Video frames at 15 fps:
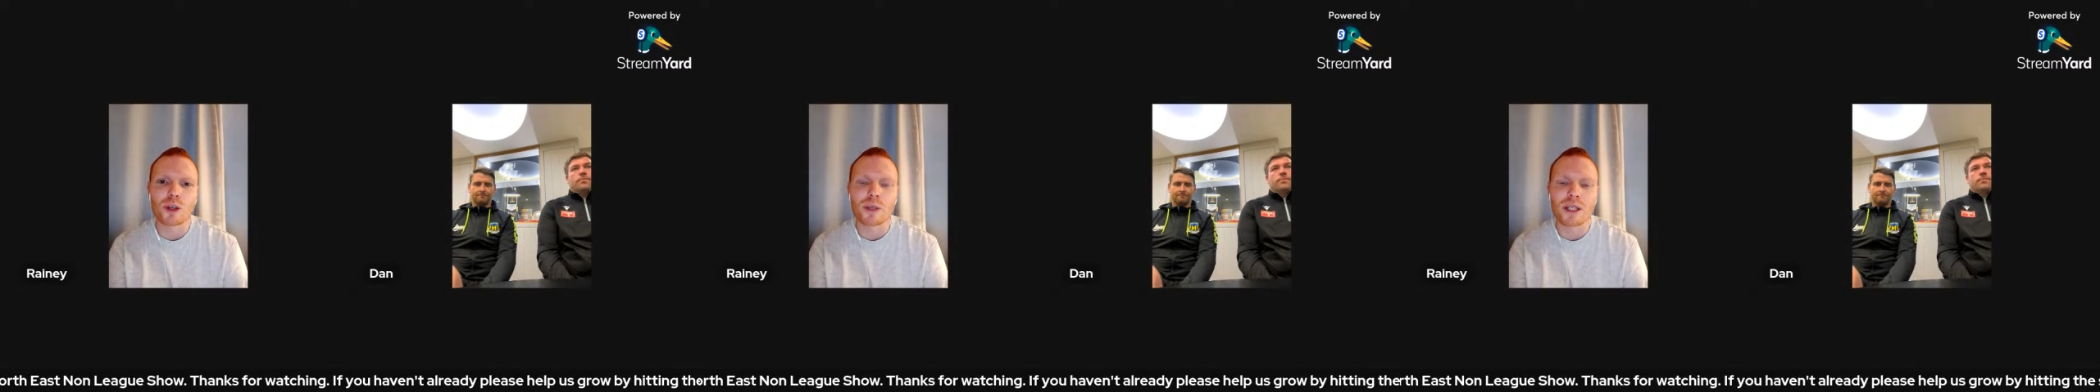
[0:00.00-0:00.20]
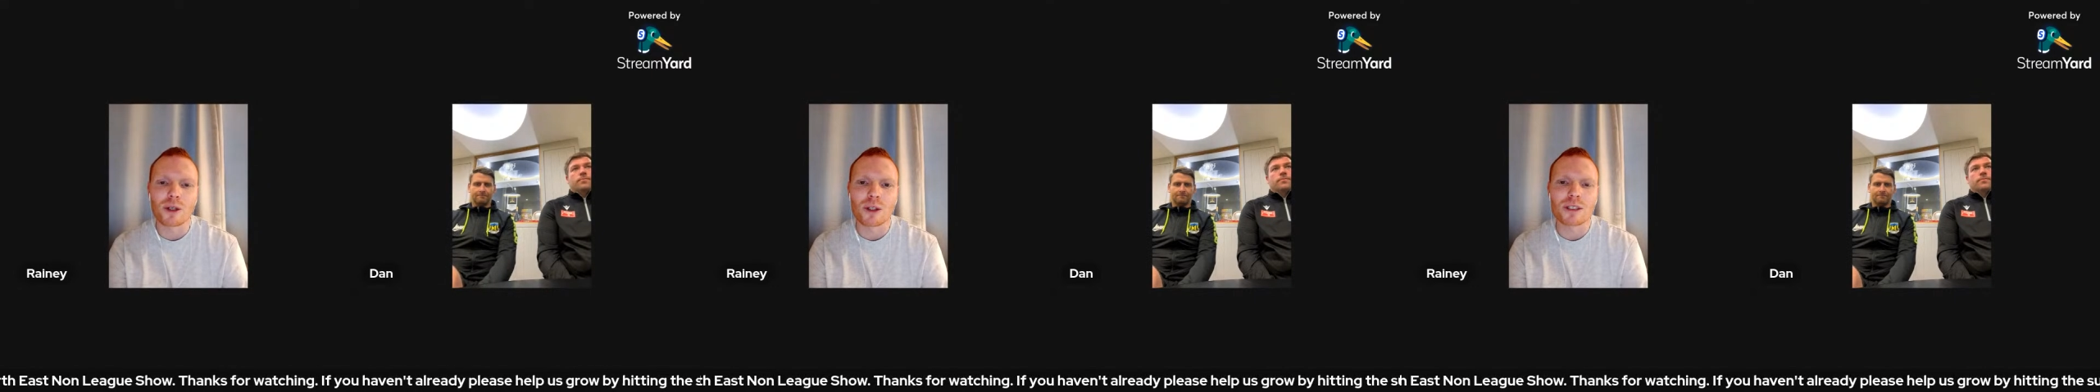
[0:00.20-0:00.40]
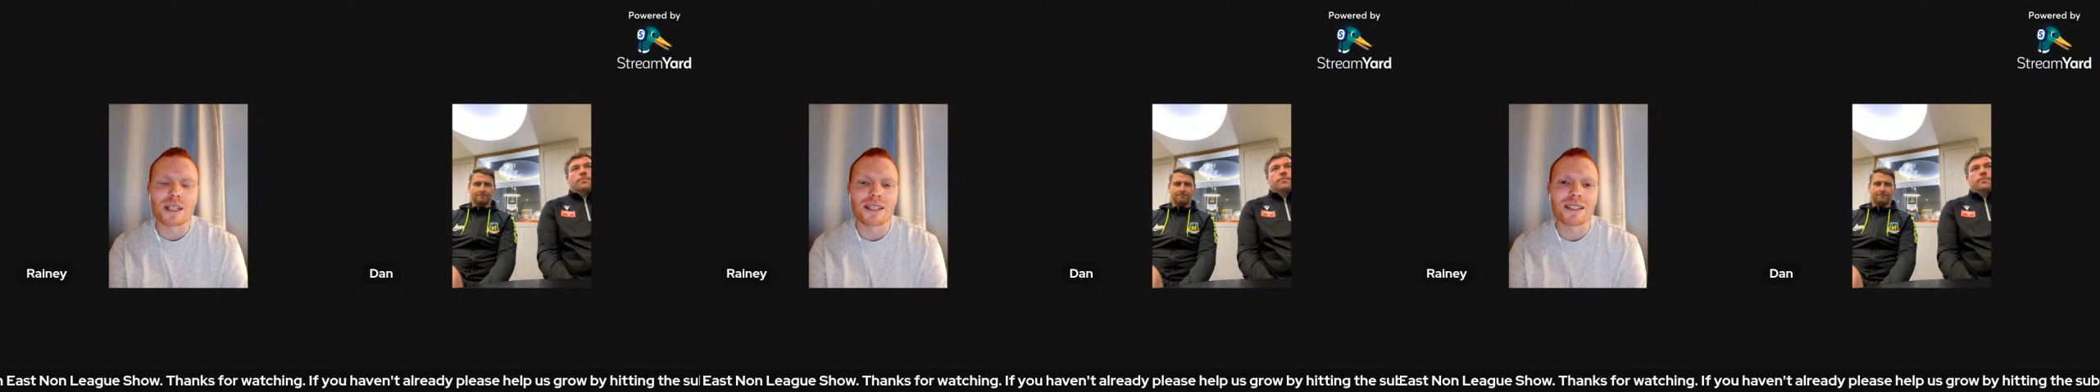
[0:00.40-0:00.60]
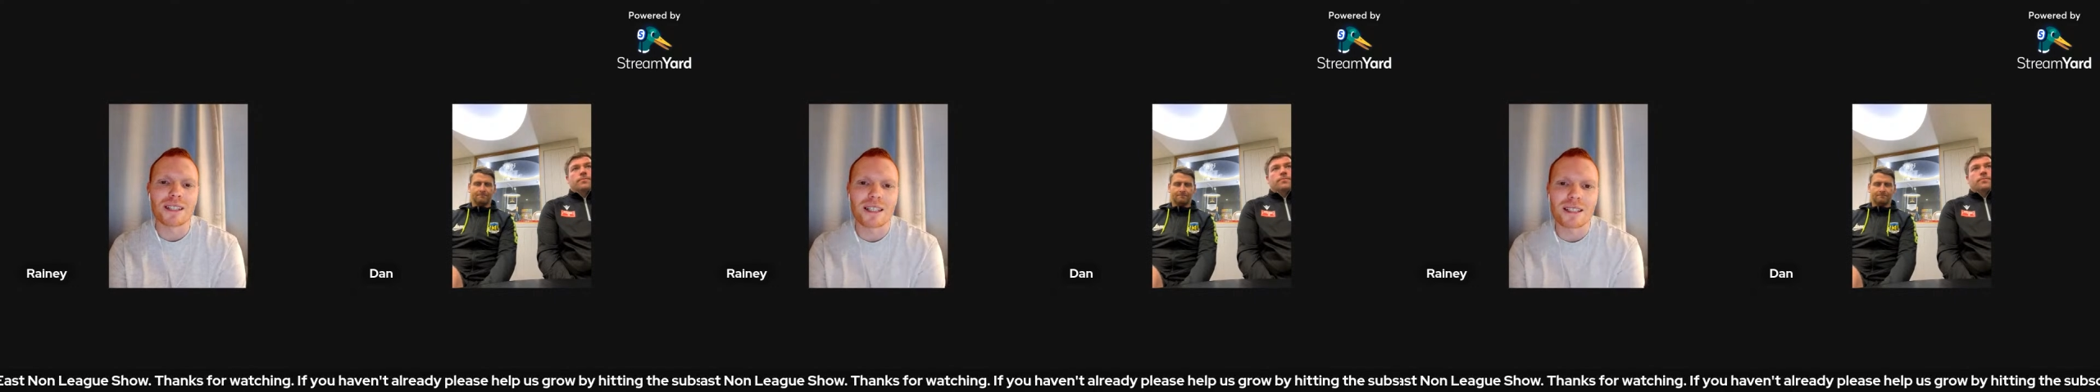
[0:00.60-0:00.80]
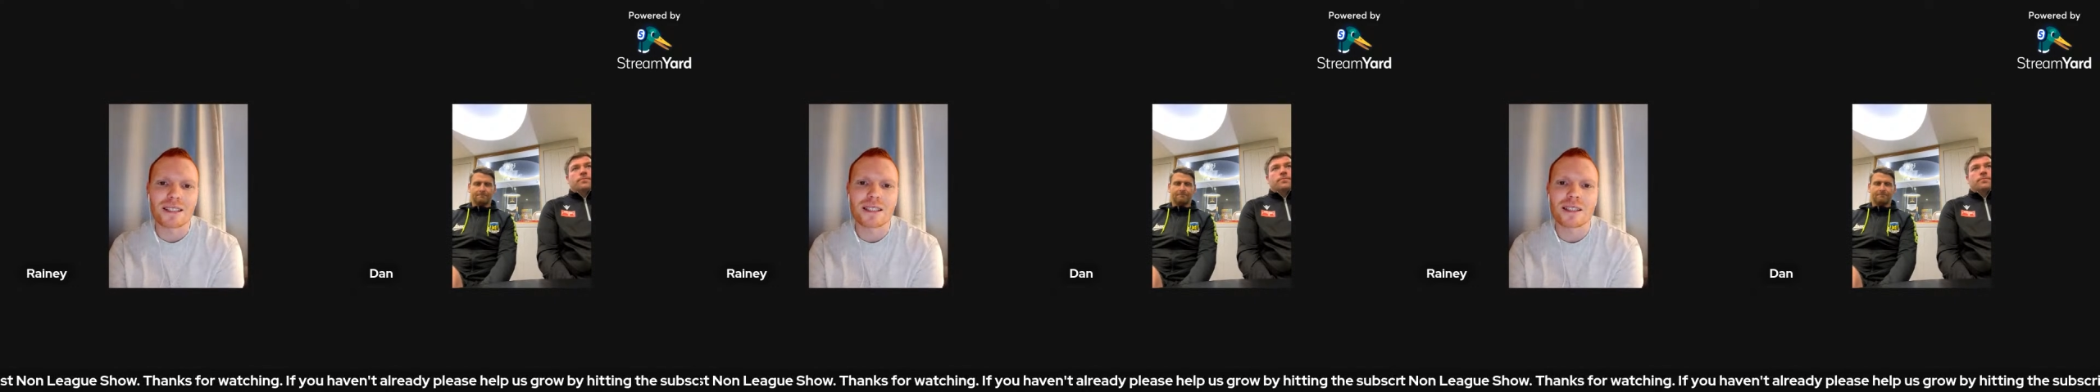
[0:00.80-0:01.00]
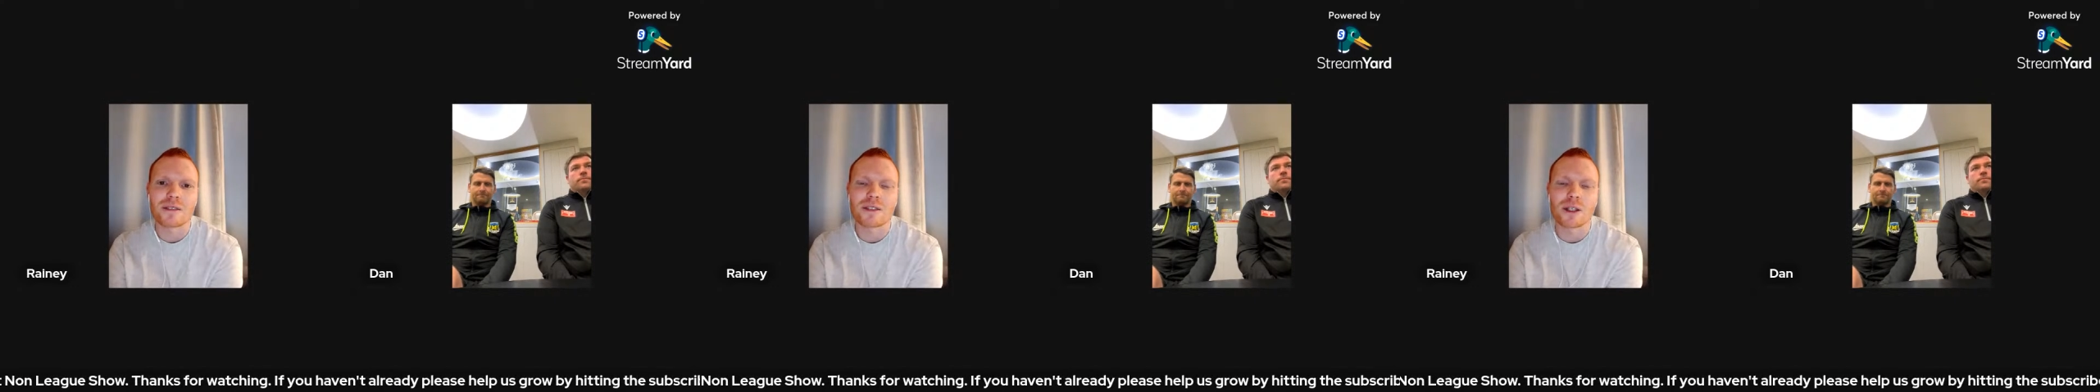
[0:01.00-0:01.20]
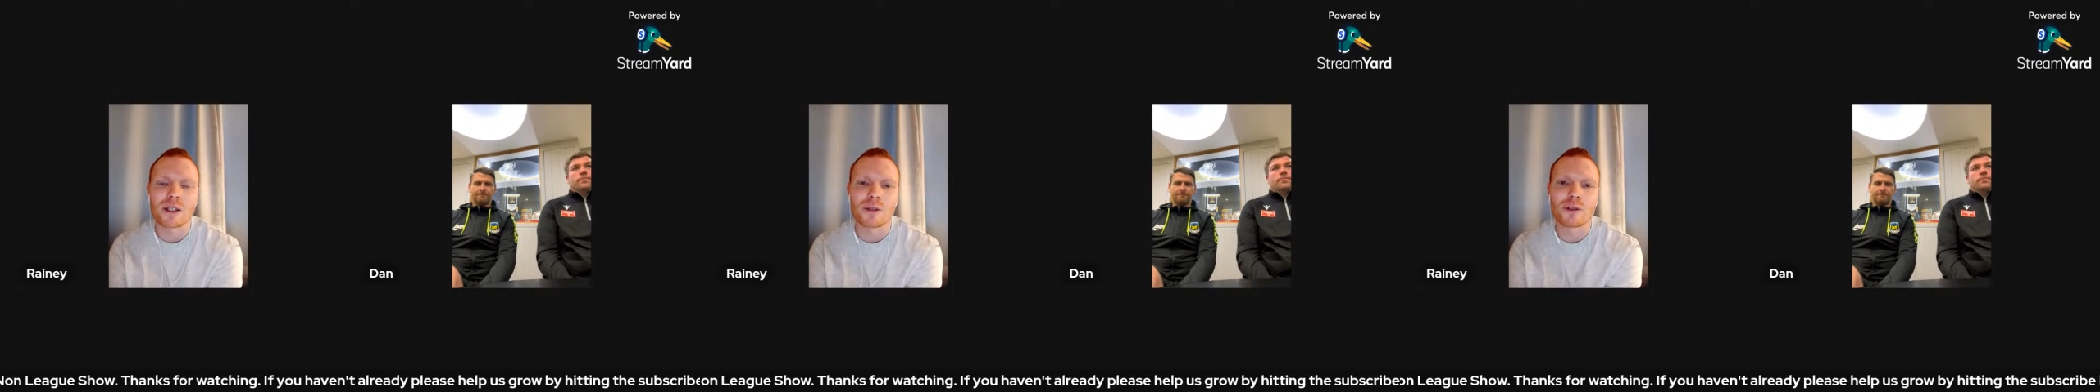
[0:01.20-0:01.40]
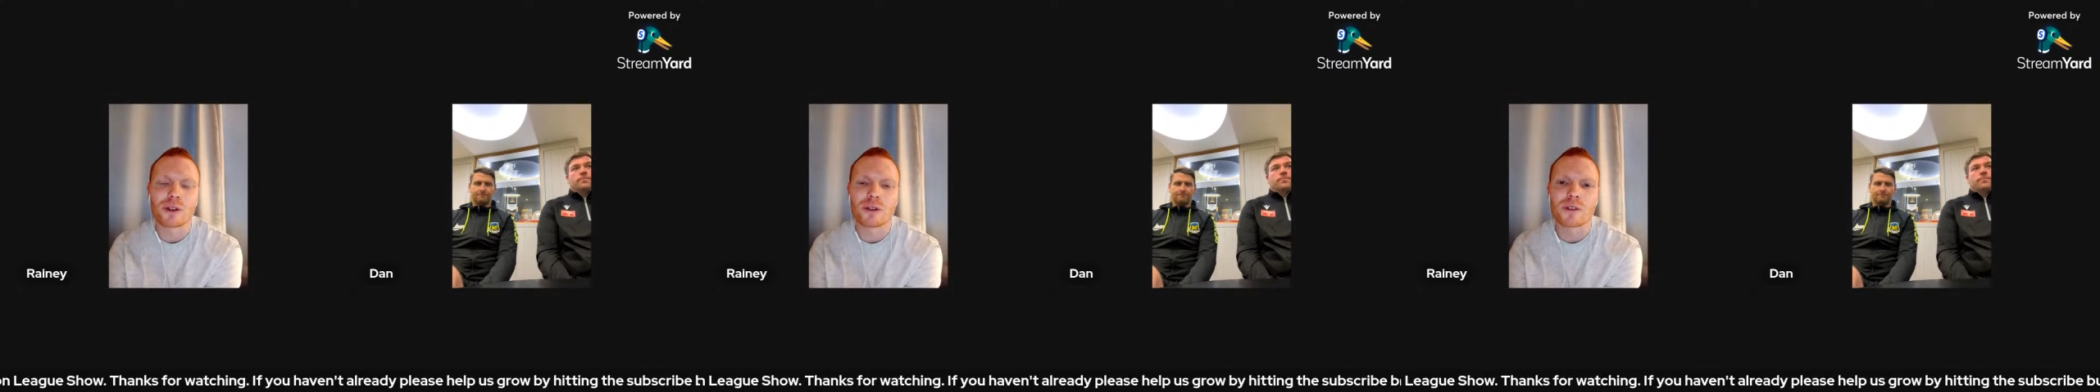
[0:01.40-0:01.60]
And it looks like they are safe now
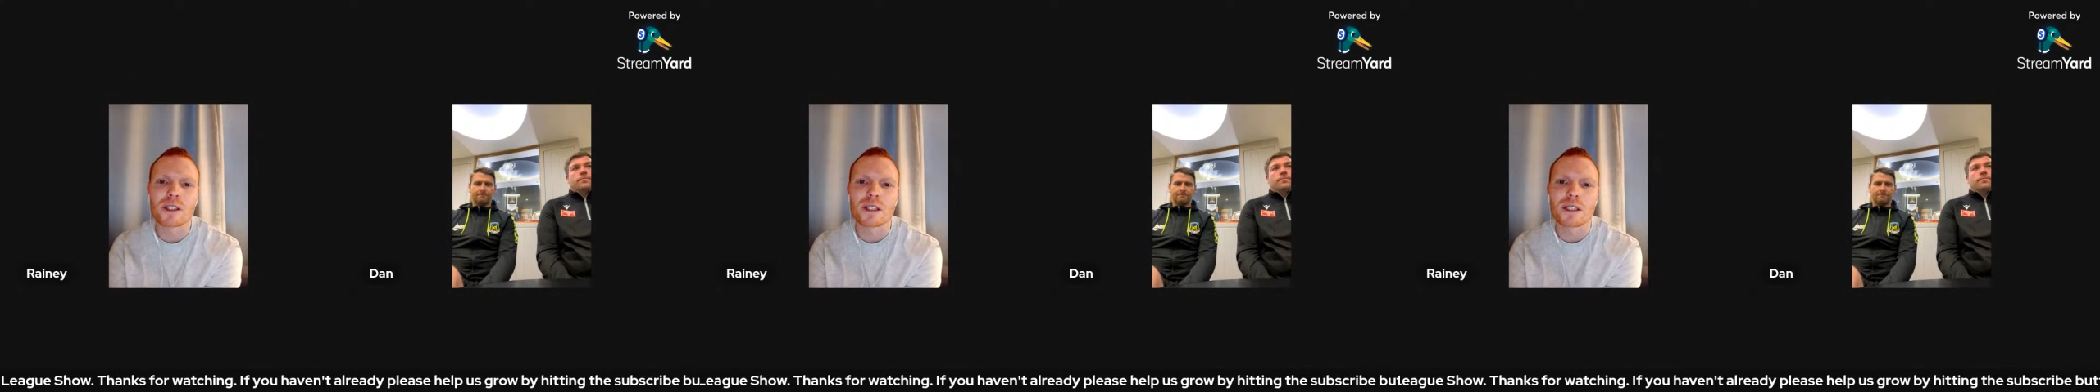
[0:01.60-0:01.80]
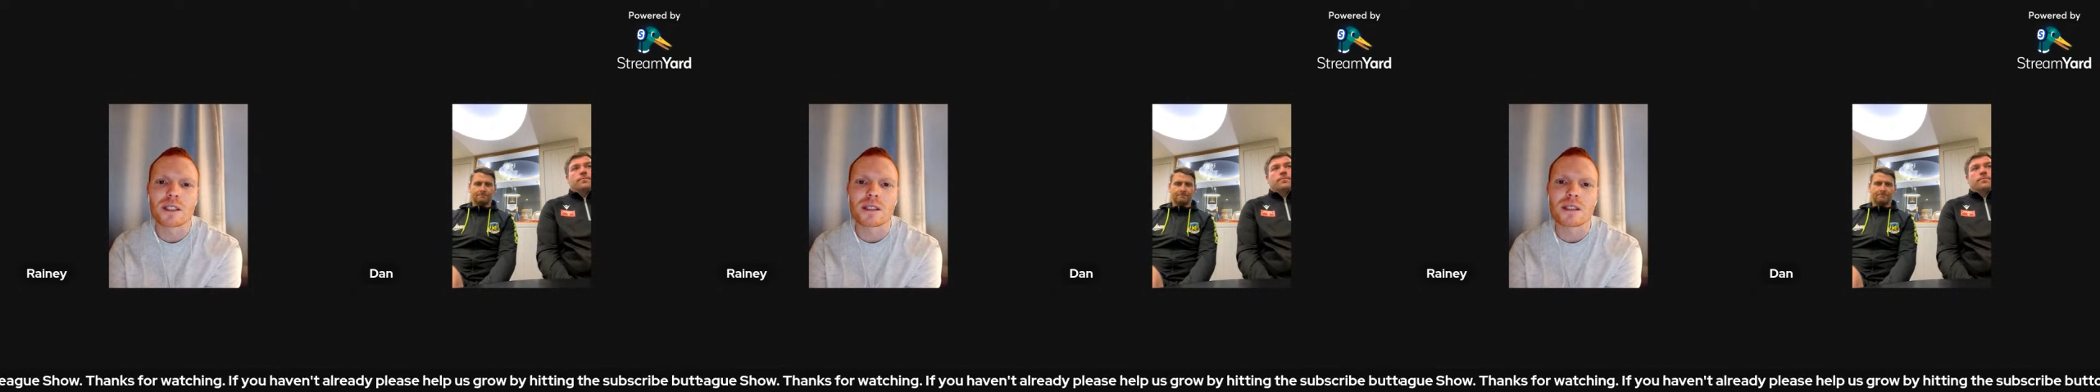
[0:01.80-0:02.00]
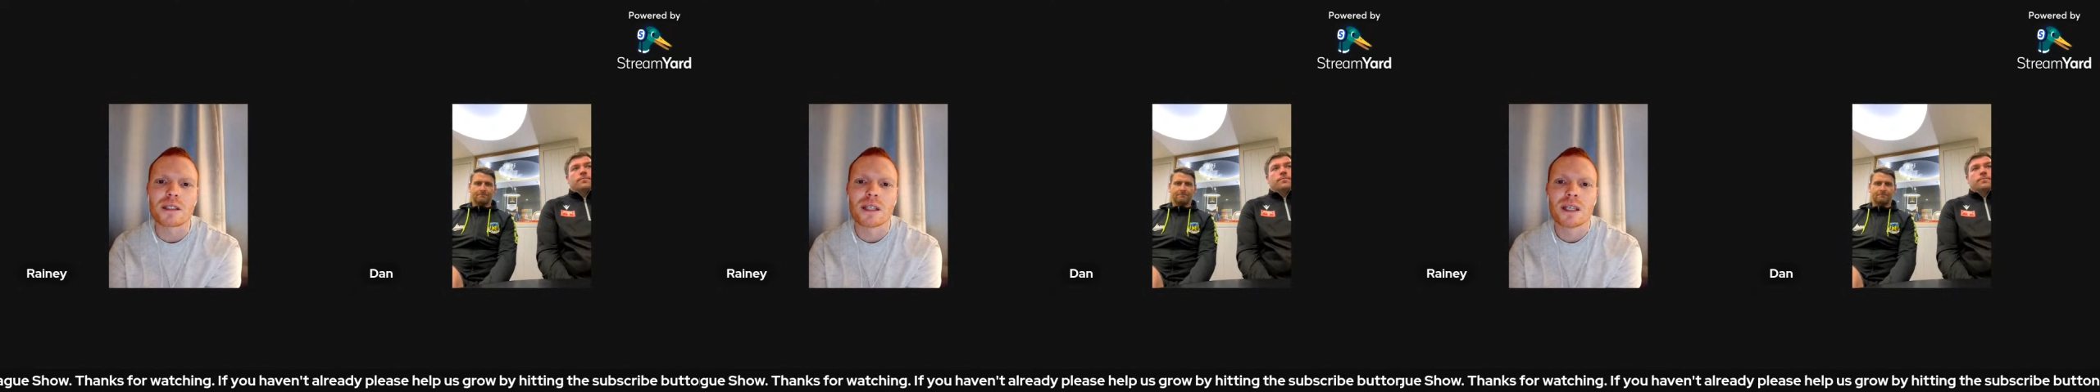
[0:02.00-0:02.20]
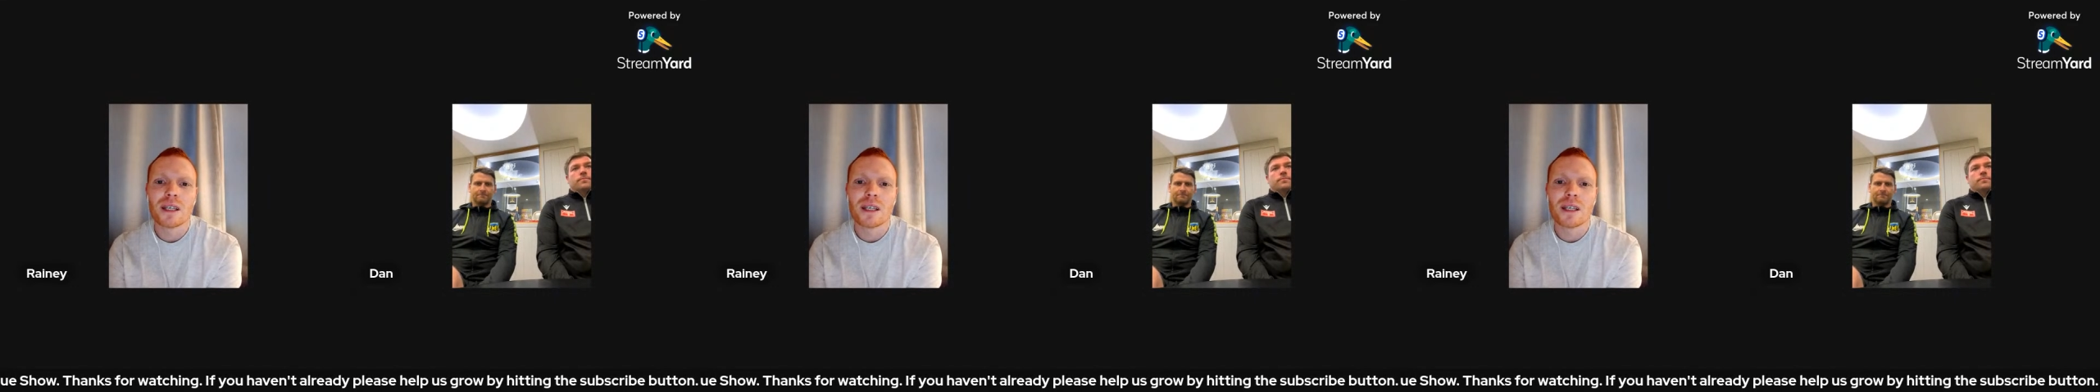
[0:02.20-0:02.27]
for another season.